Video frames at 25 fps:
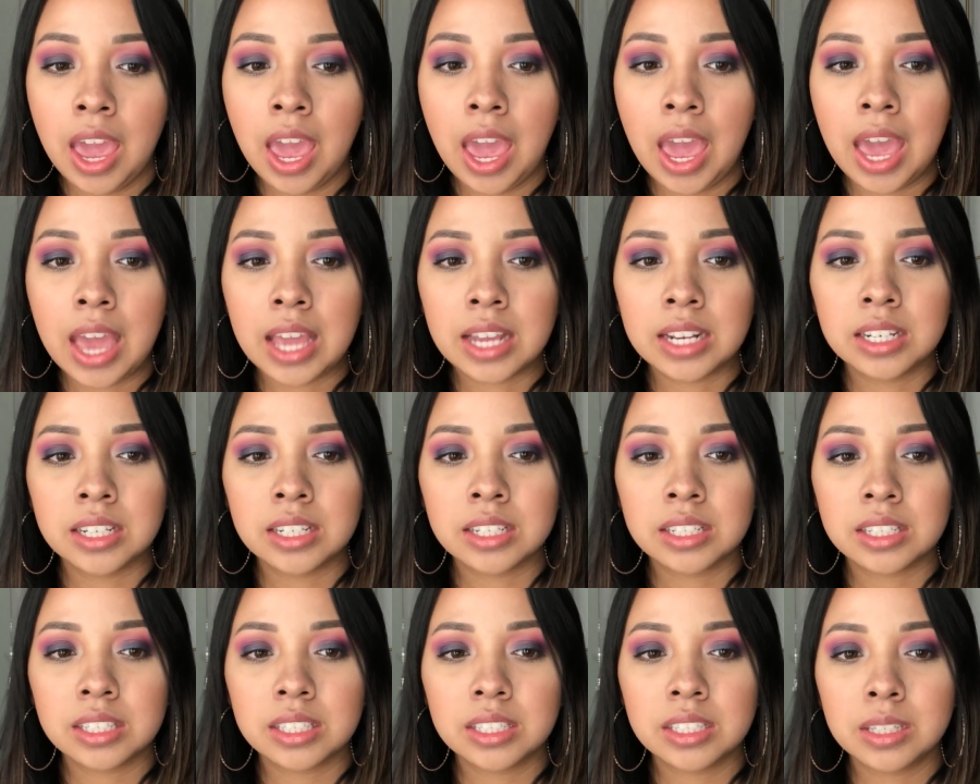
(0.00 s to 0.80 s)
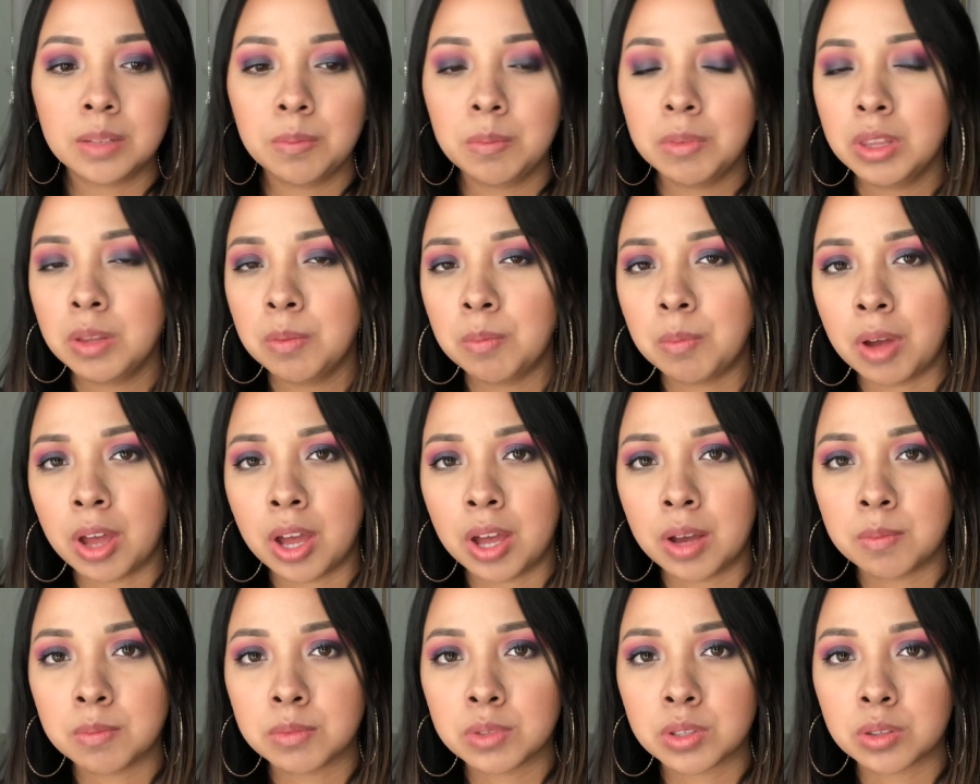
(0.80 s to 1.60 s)
And some of the
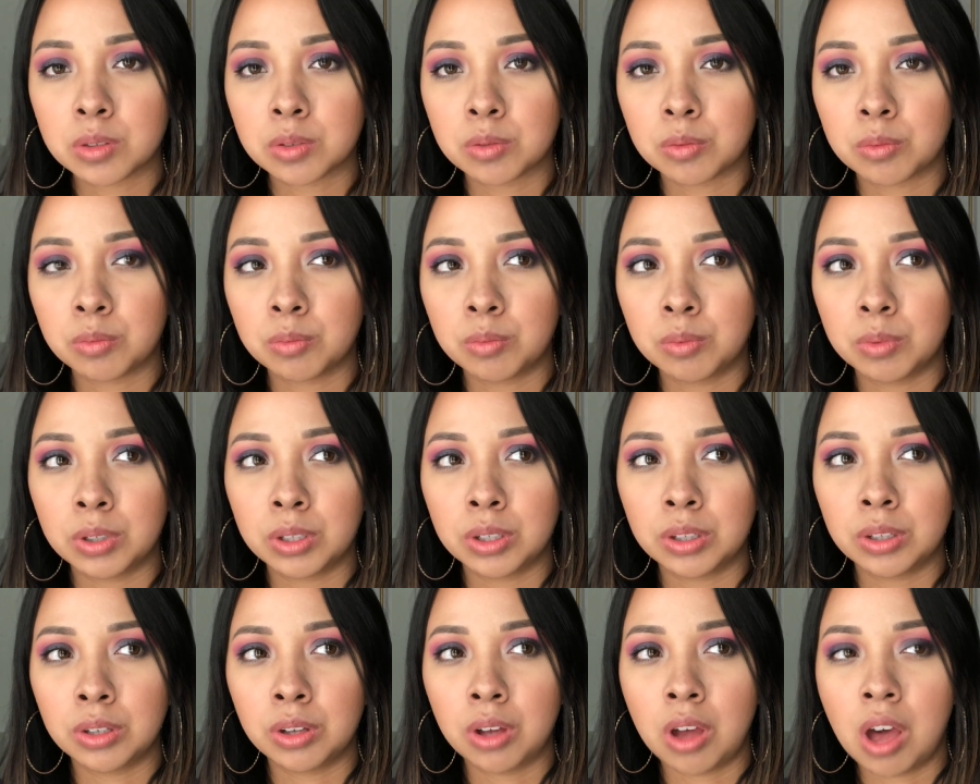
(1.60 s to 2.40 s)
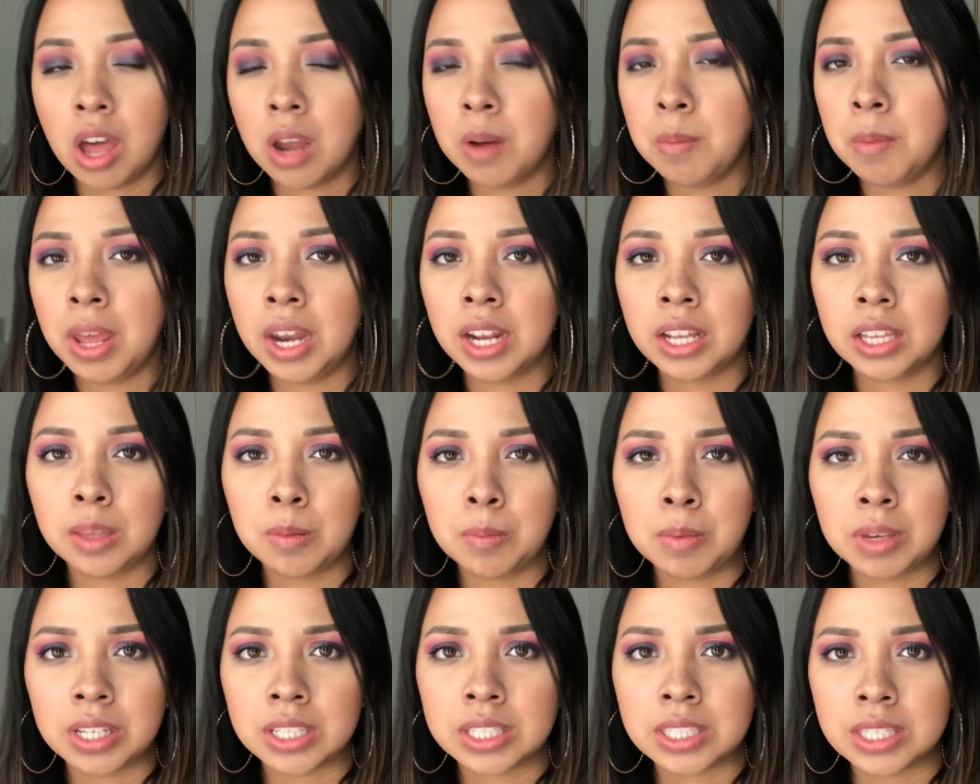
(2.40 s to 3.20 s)
moms will automatically
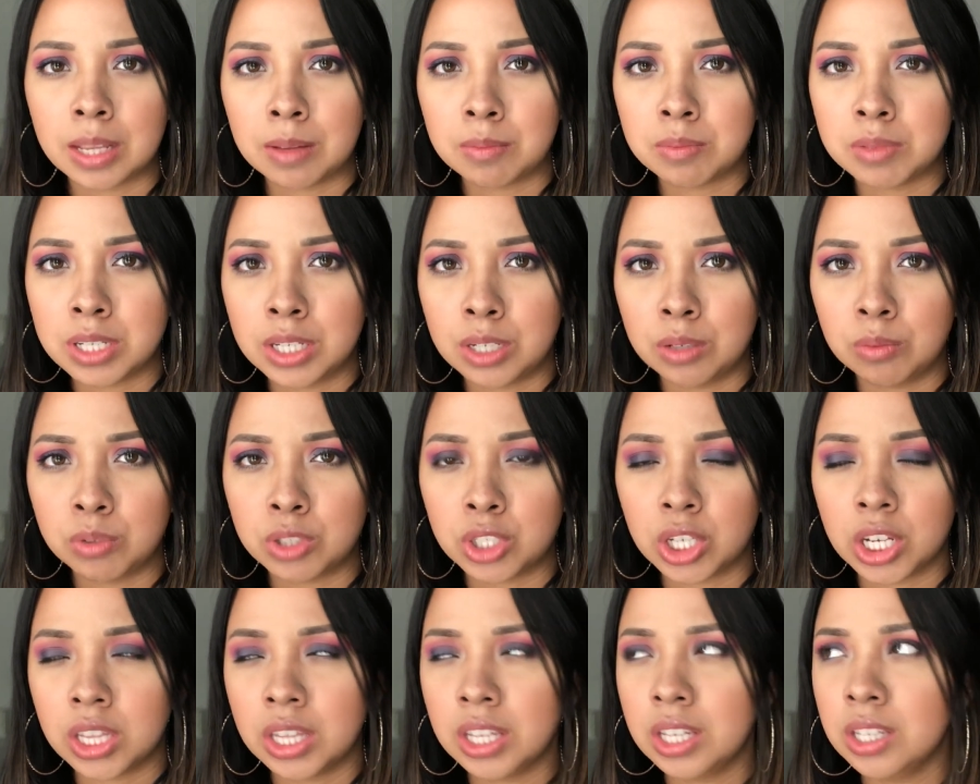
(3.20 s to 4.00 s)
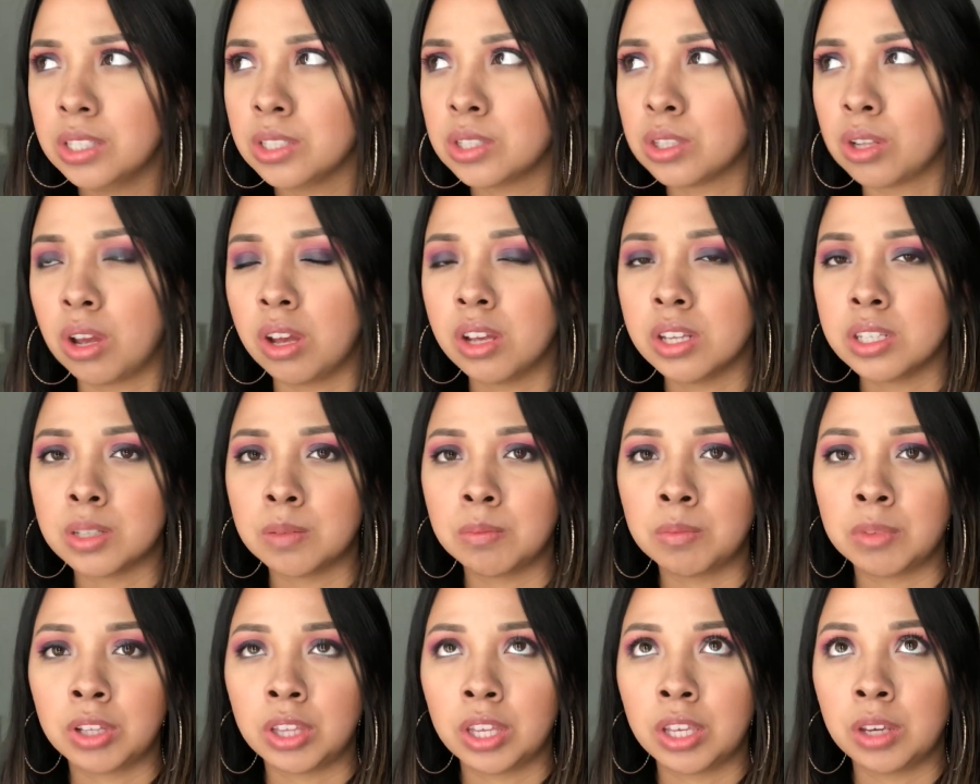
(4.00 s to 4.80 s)
be accepting, which I think is
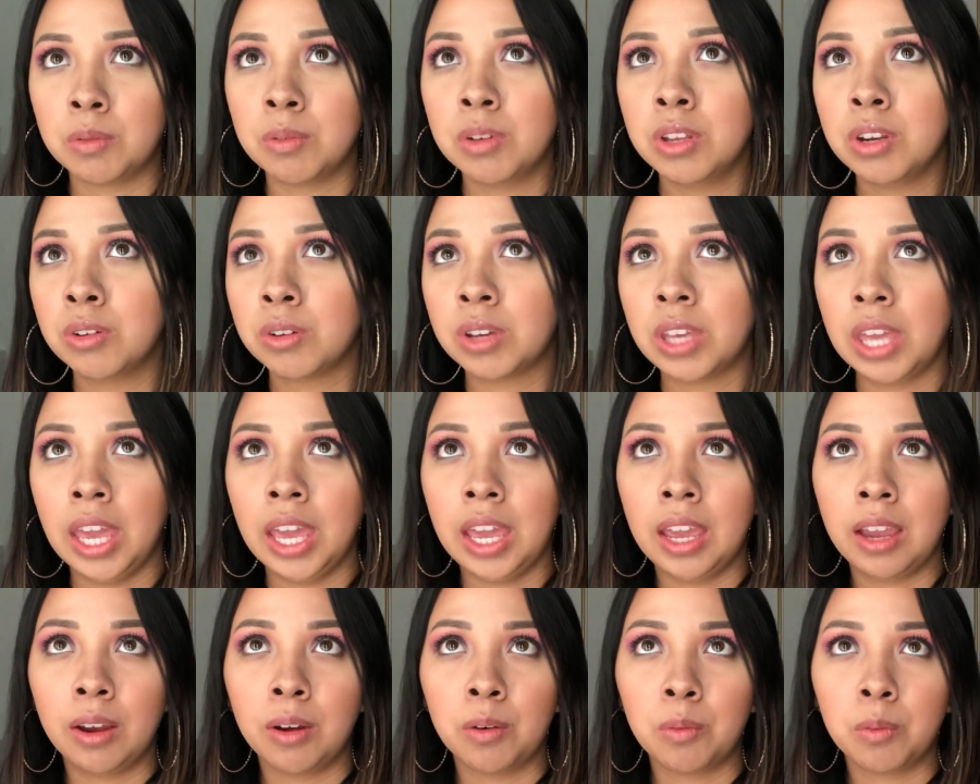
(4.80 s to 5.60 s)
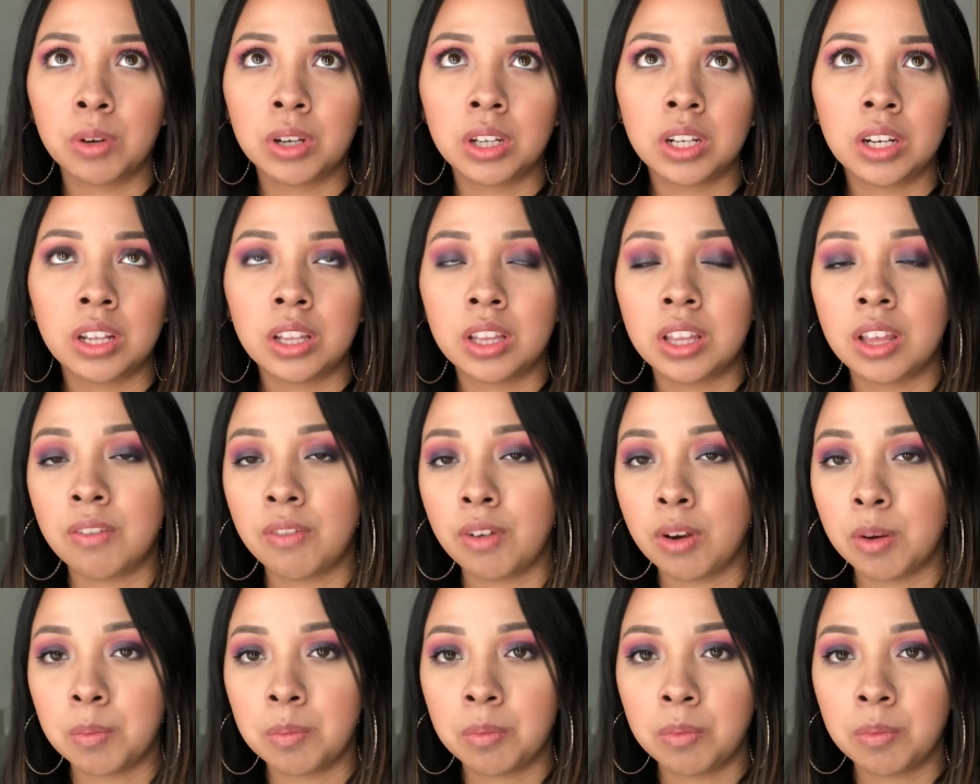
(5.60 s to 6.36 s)
awesome. They're like, we don't care, we're gonna love